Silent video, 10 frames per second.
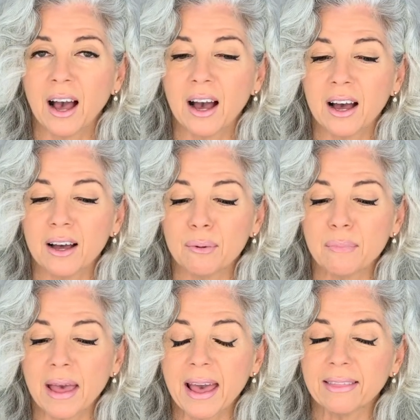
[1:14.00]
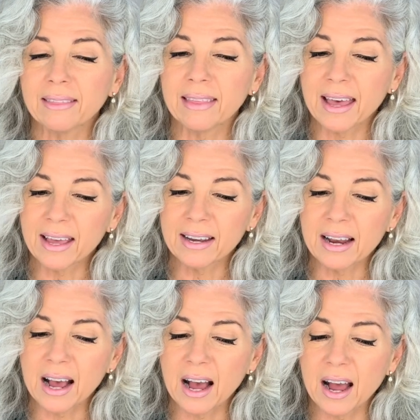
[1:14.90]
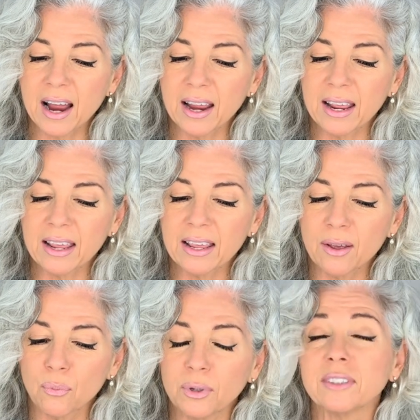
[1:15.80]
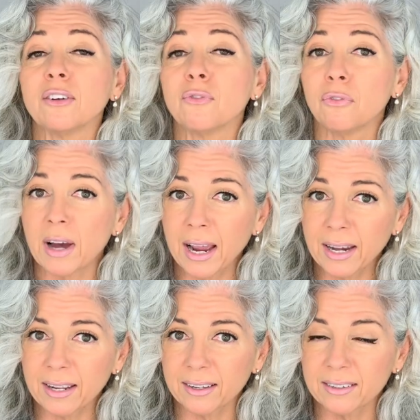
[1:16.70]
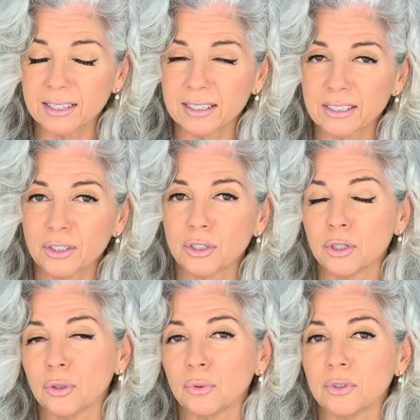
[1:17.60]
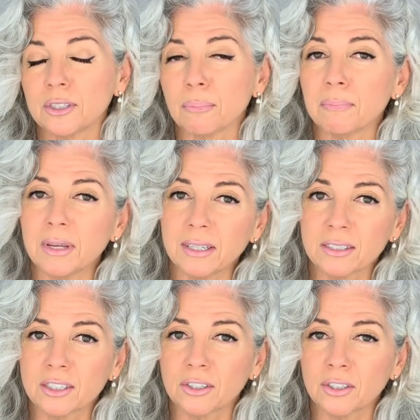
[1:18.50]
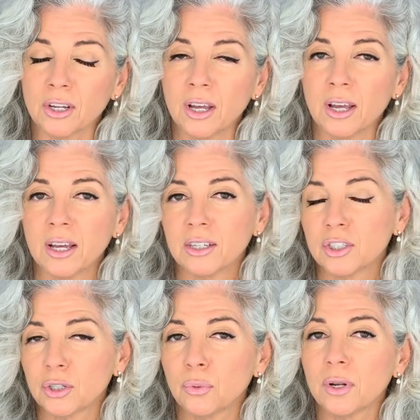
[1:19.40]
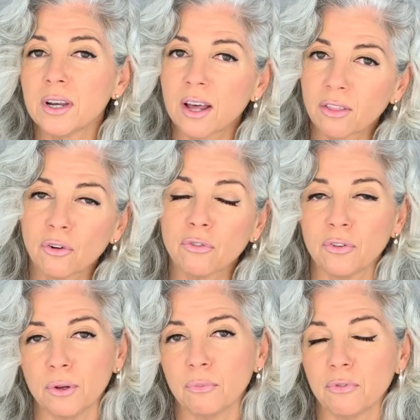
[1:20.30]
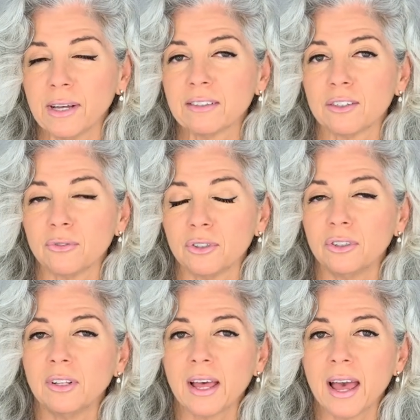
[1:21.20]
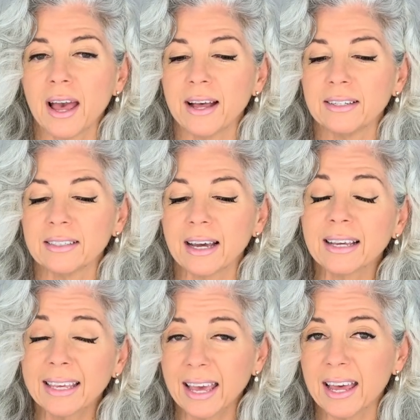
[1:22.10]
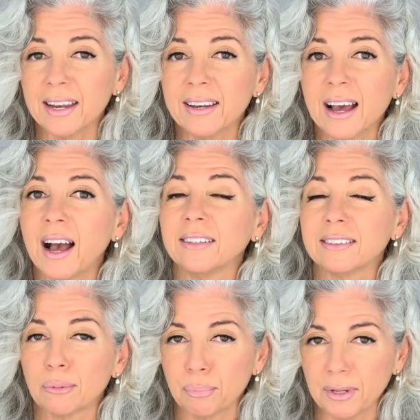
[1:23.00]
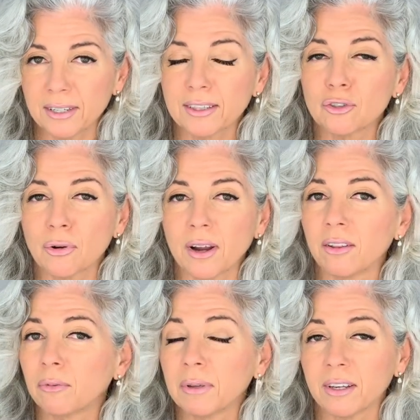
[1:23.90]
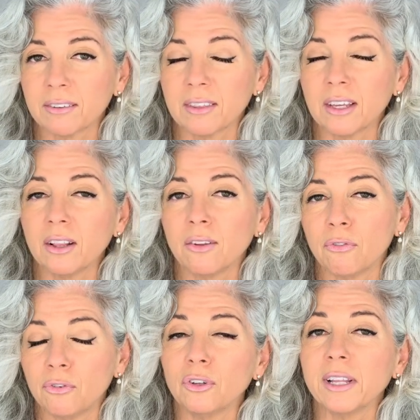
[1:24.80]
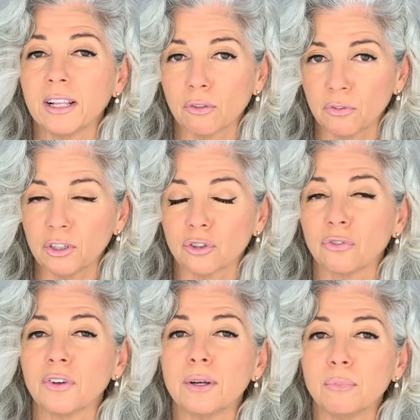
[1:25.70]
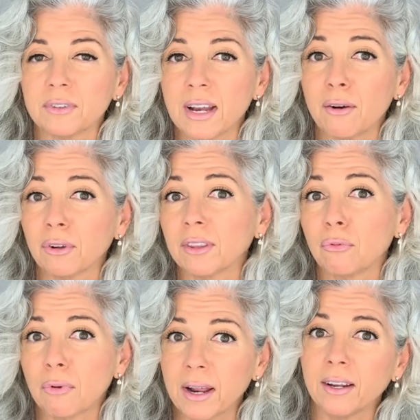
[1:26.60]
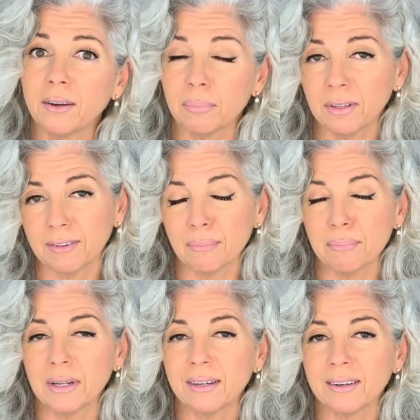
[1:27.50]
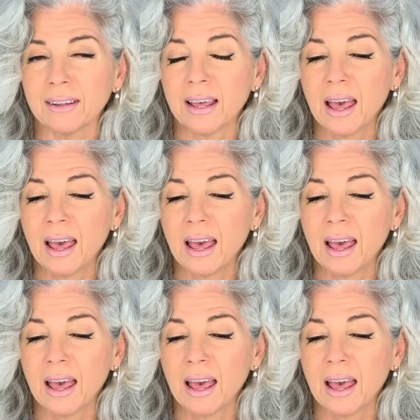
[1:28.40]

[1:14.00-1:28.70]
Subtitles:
And then I was invited to submit to another film festival. And again, I submitted the trailer because the full-length feature film was not really ready to be submitted.